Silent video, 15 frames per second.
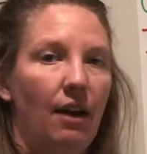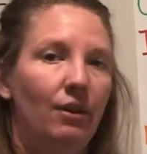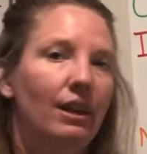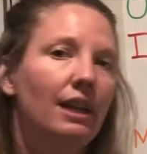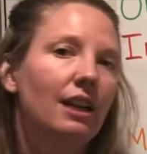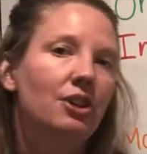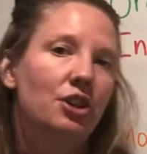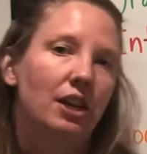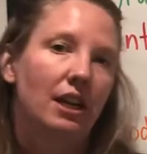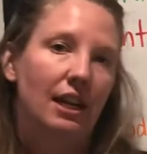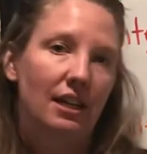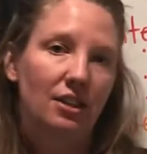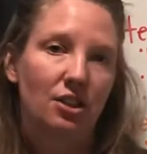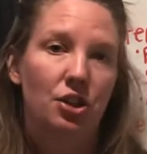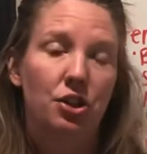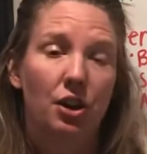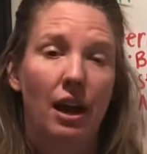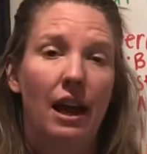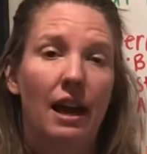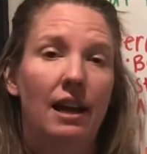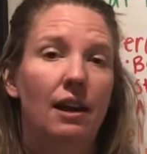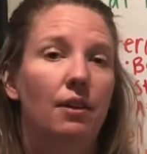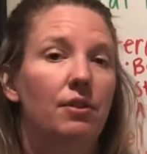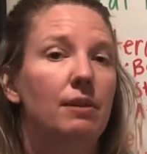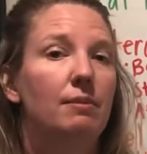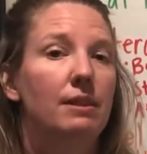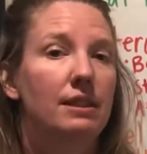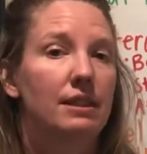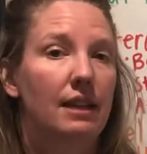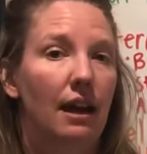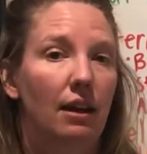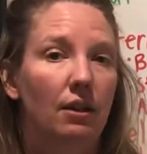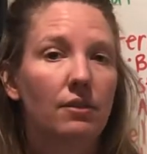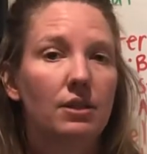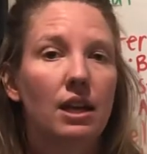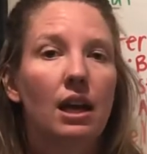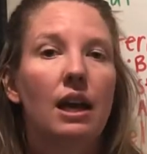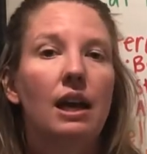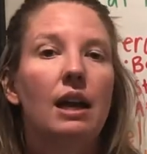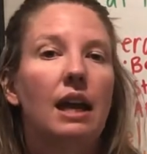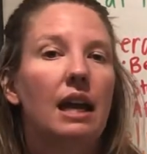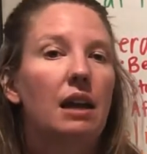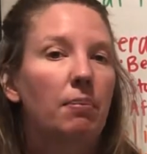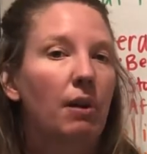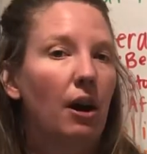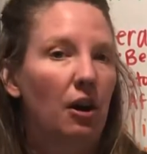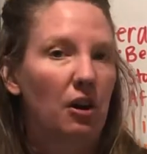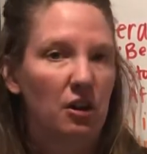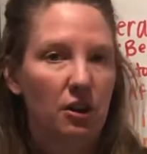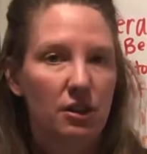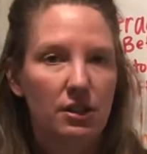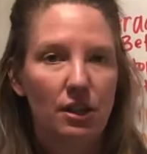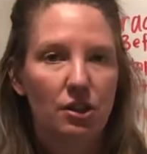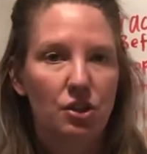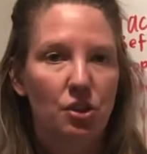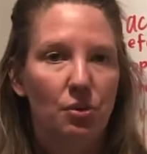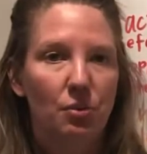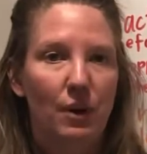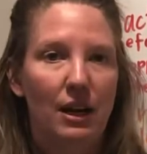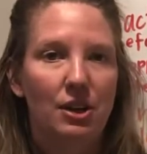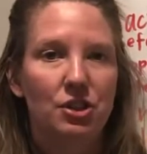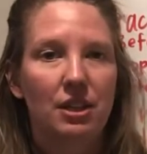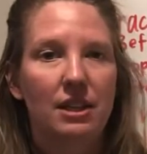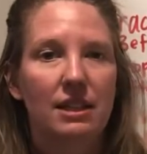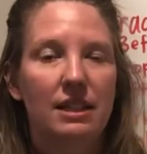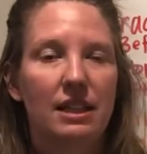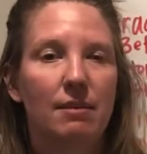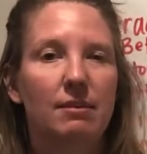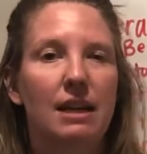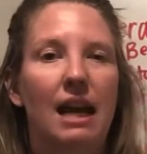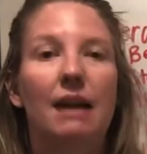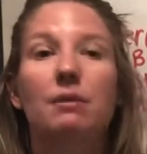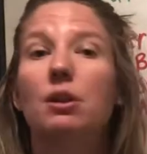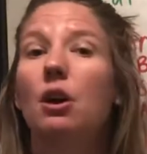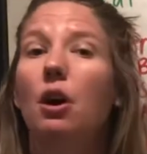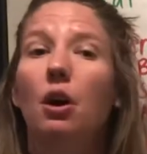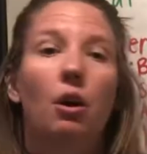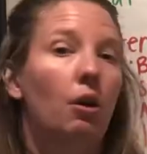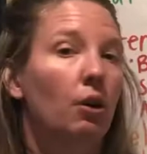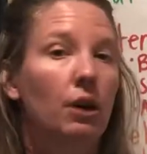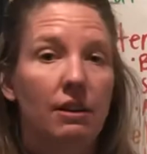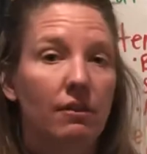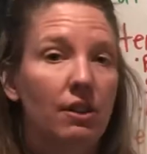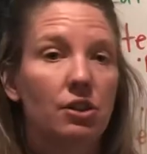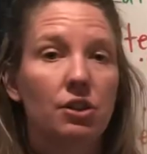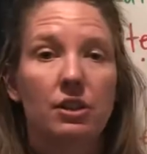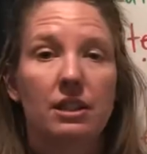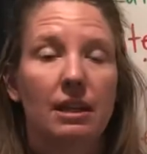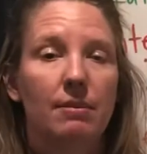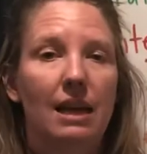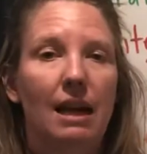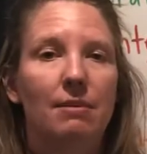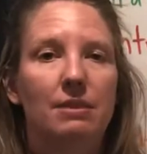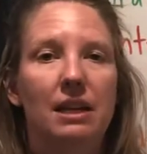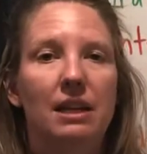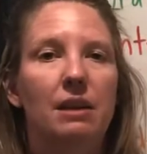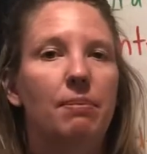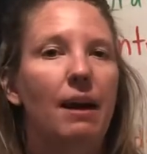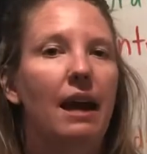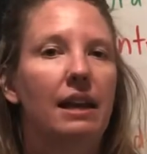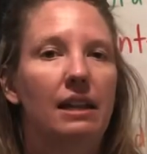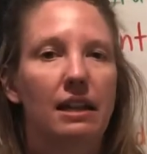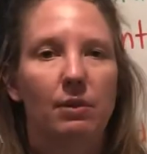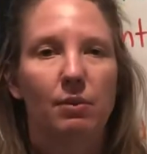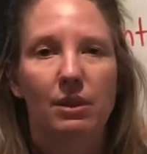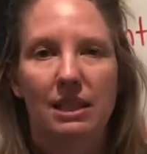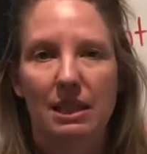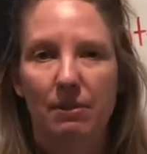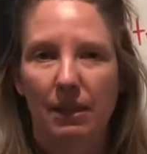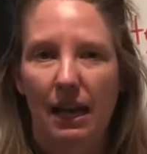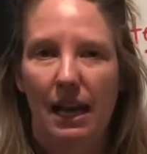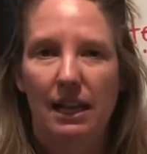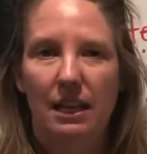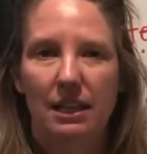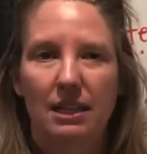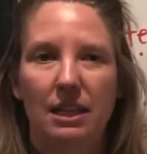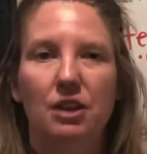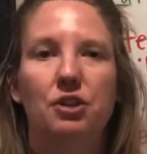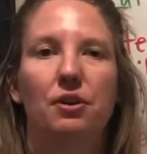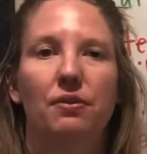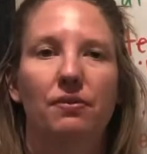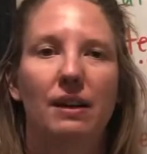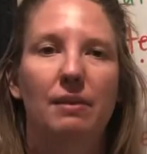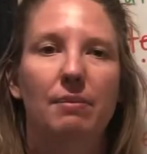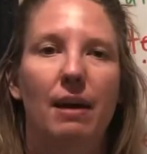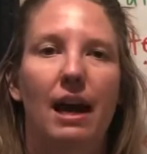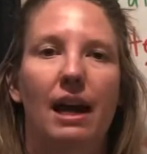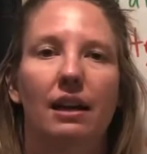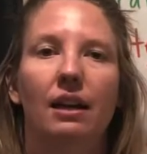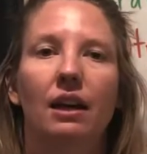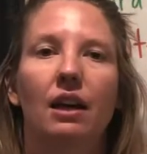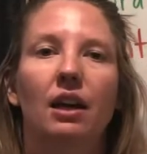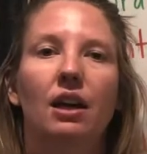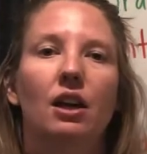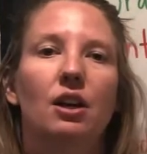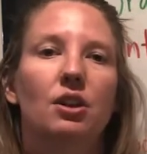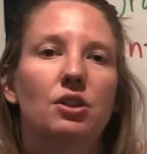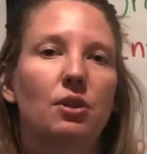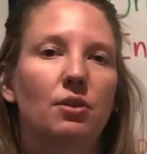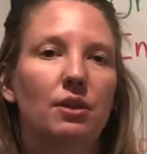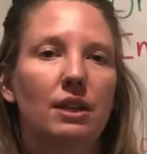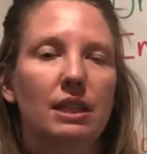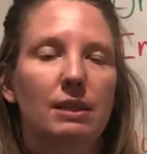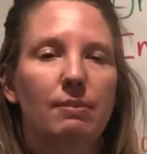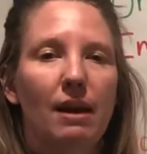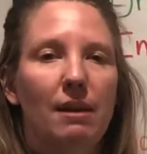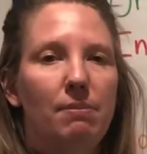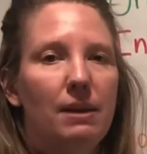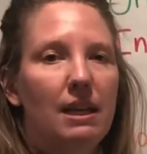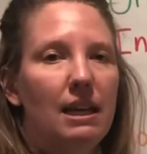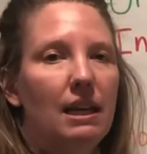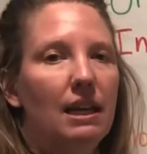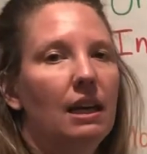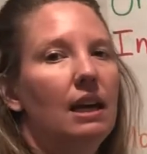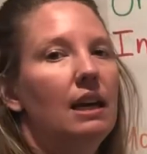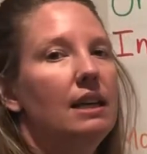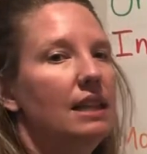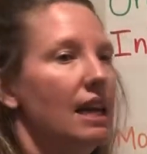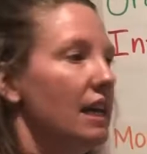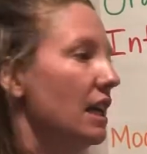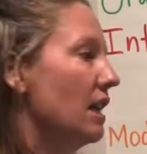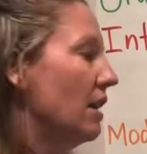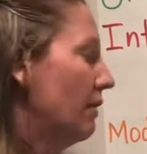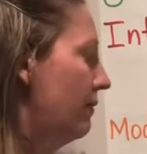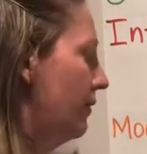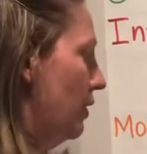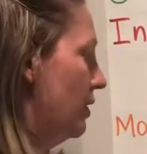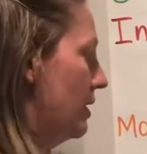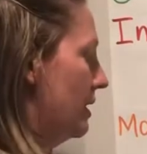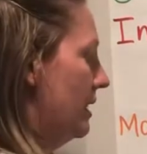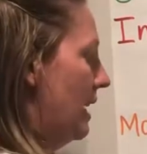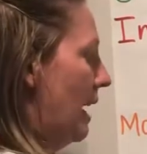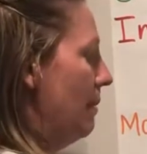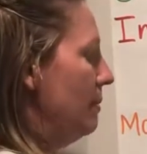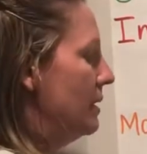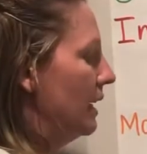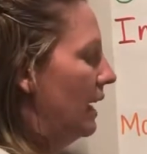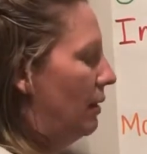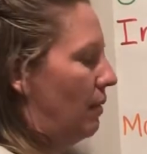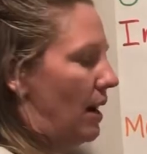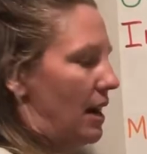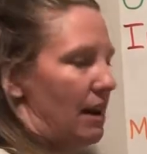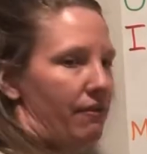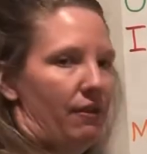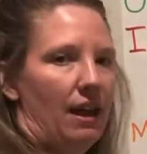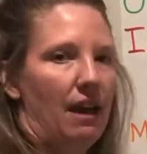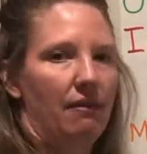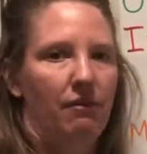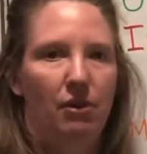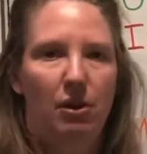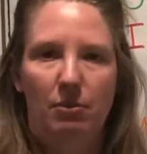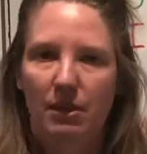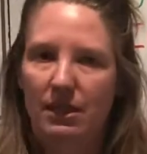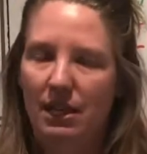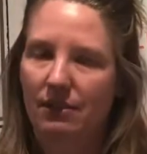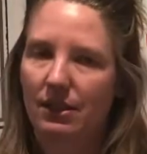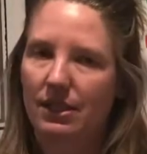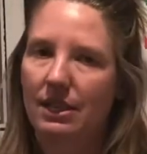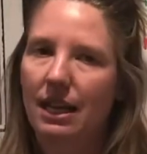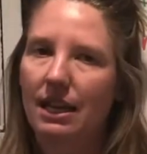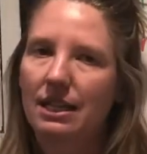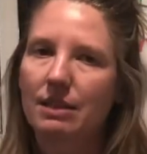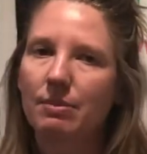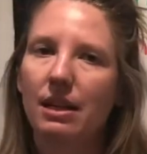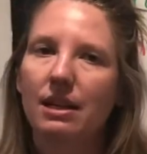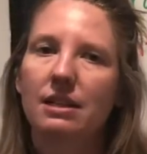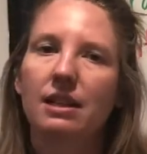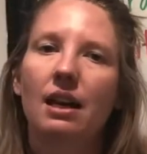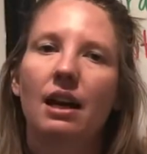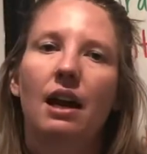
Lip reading: going to get a chance to try it out themselves in a partner situation sometimes, or even just sometimes independently with some guided teacher feedback. So this might be taking a first step to get ready for that formative assessment,